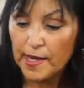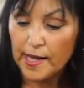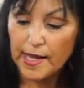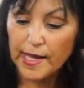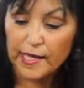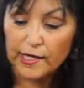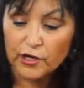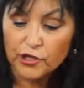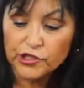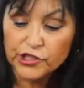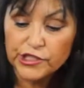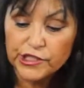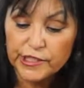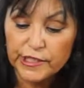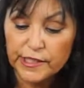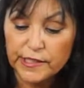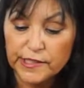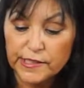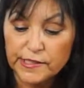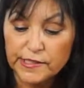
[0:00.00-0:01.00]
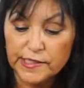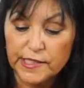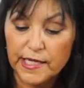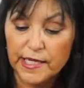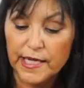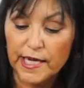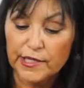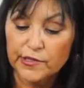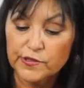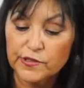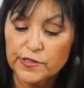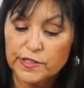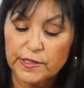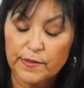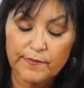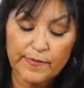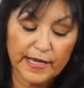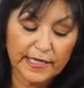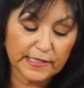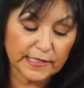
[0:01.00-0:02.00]
Add our cheese, and I use
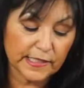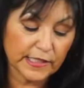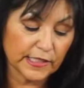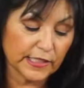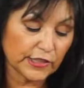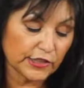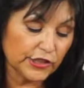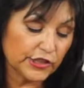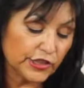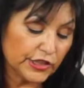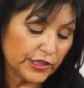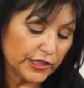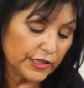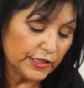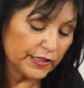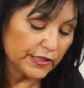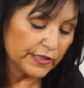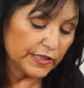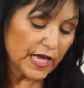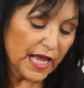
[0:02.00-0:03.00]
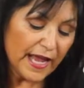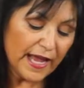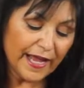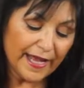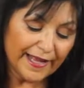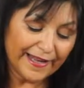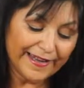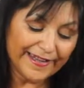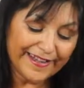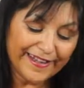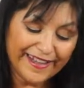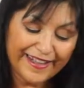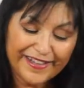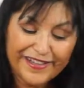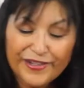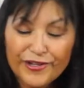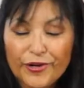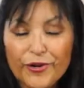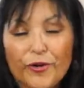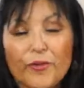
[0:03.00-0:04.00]
the Mexican cheese. And
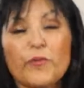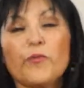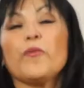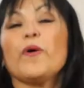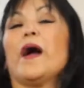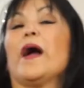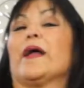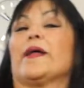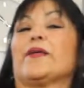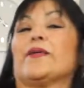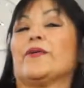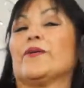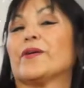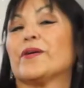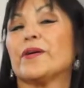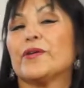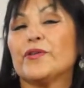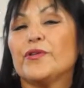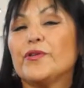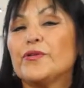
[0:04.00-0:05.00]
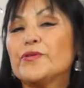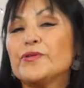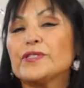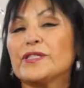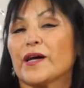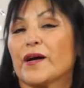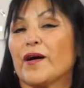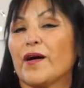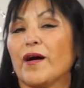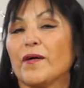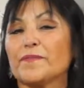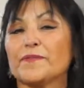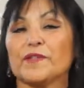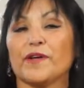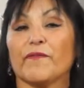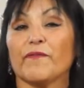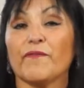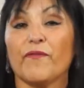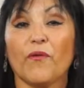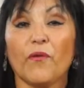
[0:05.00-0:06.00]
again, you could use a cup
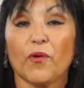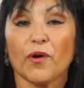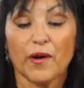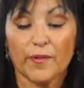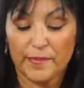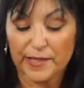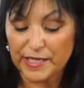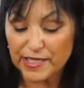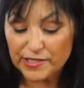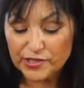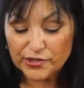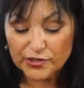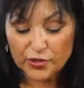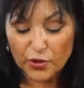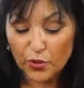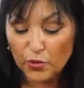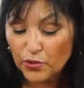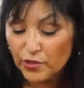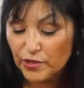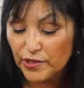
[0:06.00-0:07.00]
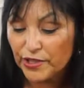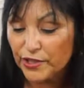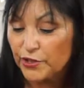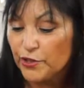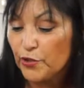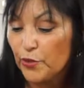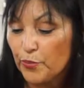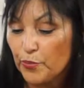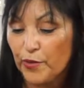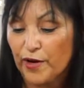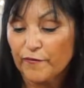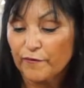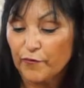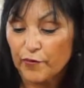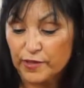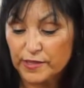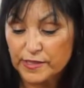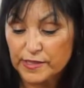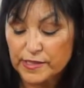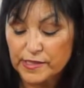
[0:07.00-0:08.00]
to 4. I mean, it's totally your
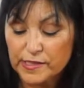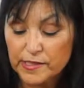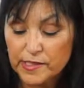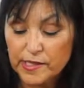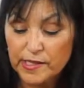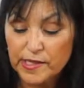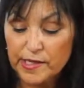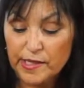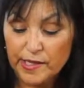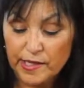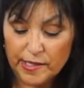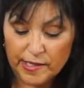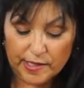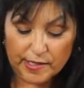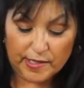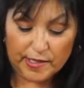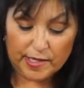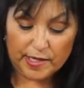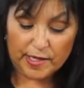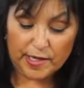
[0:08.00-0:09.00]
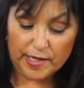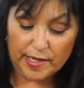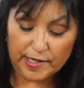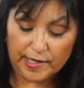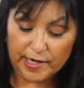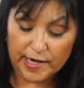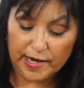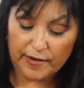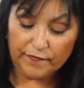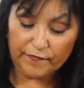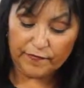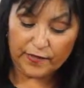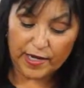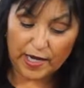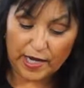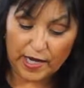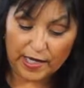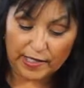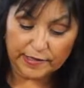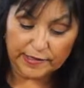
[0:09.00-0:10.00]
preference. And I've
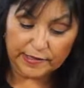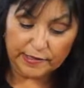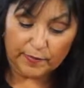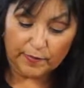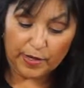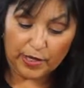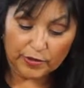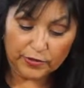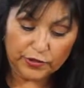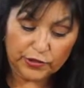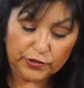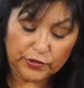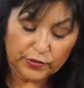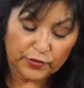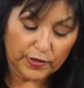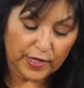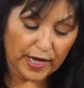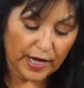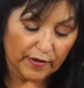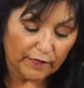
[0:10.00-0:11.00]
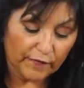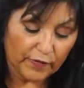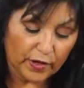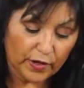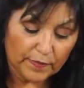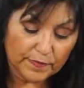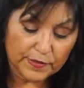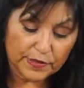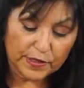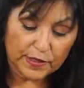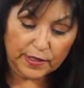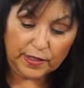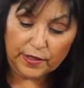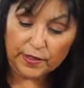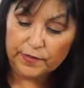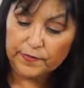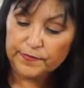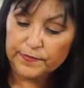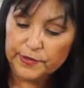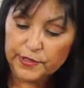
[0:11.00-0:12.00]
got about 2.5 cups
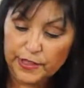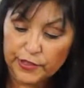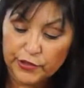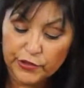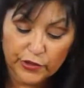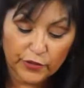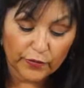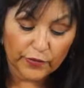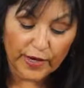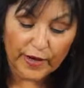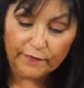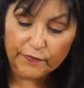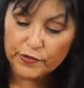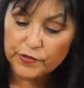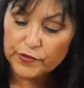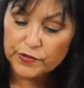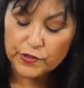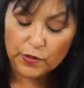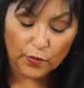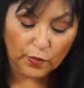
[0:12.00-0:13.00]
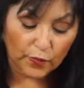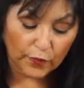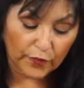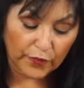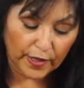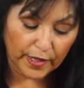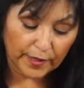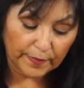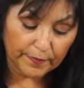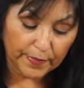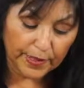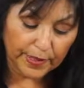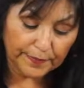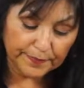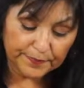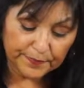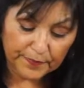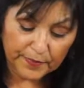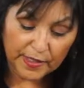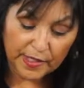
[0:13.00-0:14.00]
there. You don't have to use the whole thing,
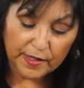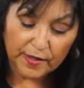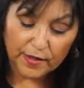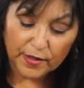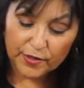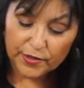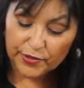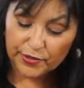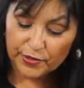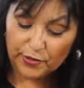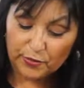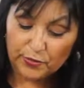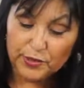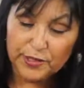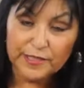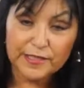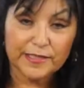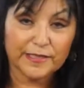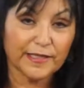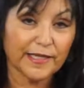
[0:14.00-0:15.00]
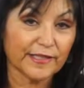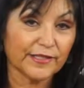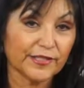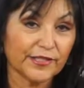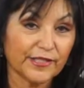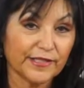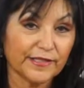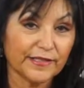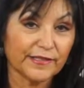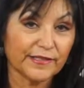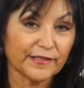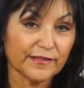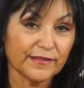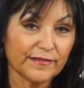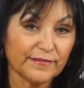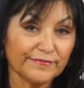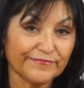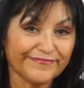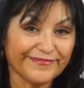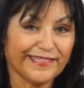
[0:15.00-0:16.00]
but who doesn't like cheese, no?